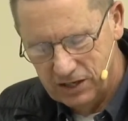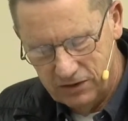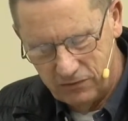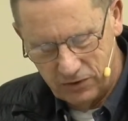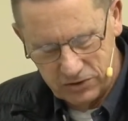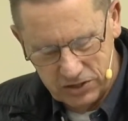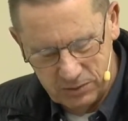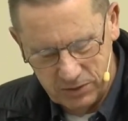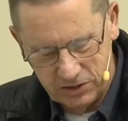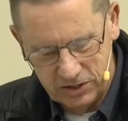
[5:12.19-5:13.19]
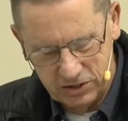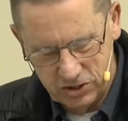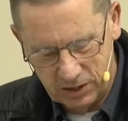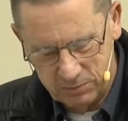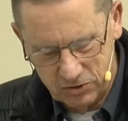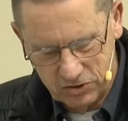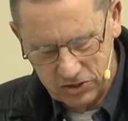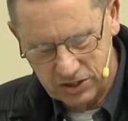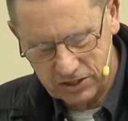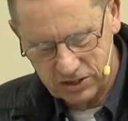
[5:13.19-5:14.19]
in 1 Timothy chapter
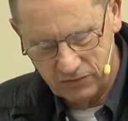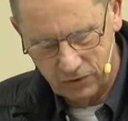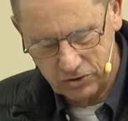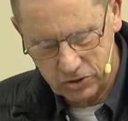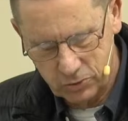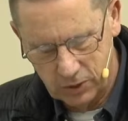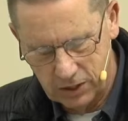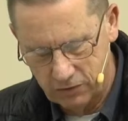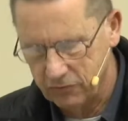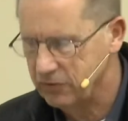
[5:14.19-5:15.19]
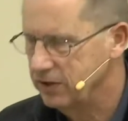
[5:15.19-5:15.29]
6 verse 12.